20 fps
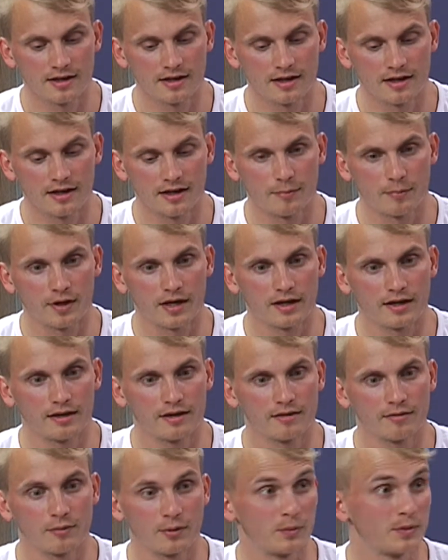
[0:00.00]
Uh,
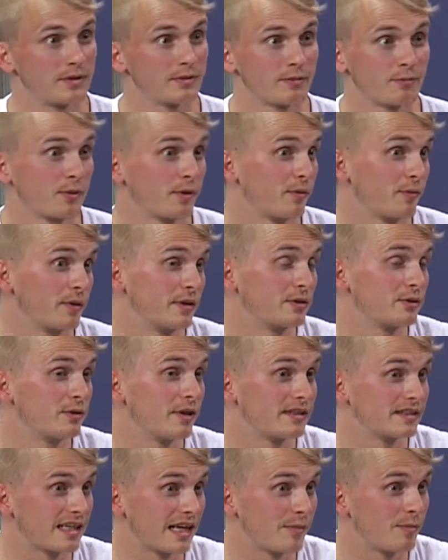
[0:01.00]
my we were we went to
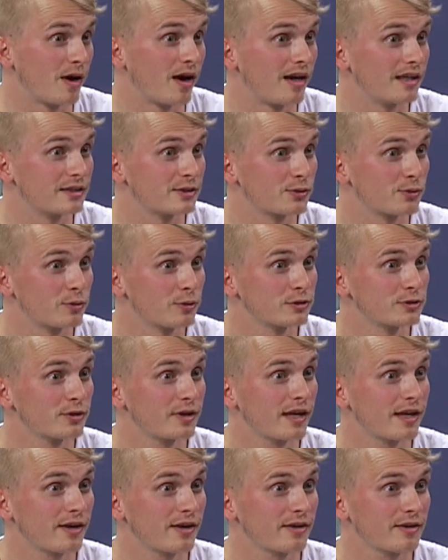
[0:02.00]
the same high school
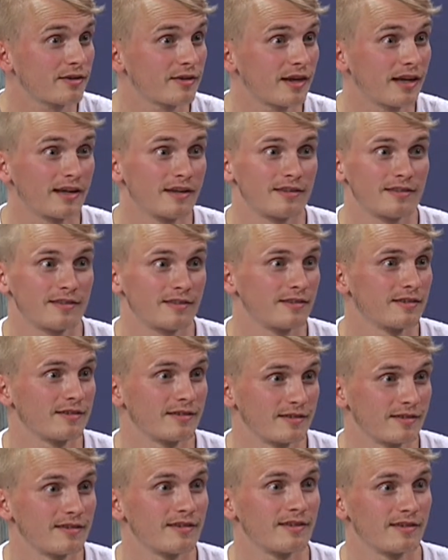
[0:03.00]
together. Oh, so you knew
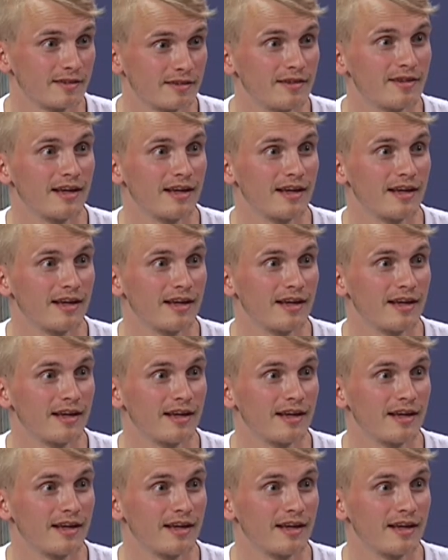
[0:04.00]
each other.